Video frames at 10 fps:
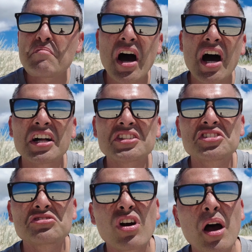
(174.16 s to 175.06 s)

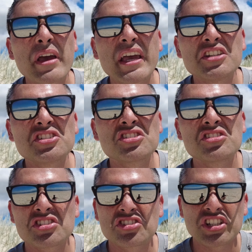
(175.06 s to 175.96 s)
butts, rubbish,
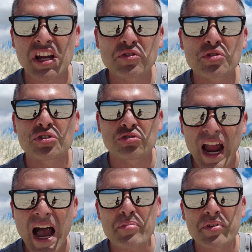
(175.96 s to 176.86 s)
just general
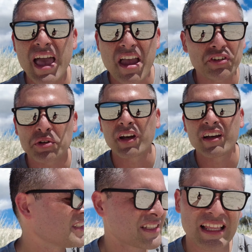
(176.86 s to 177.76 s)
crap everywhere.
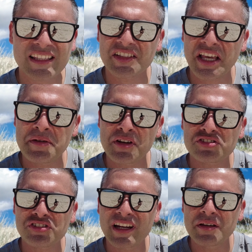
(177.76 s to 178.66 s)
Is that the same in
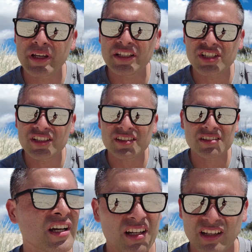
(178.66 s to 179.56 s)
Australian beaches?
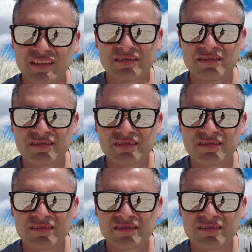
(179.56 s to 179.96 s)
I don't know.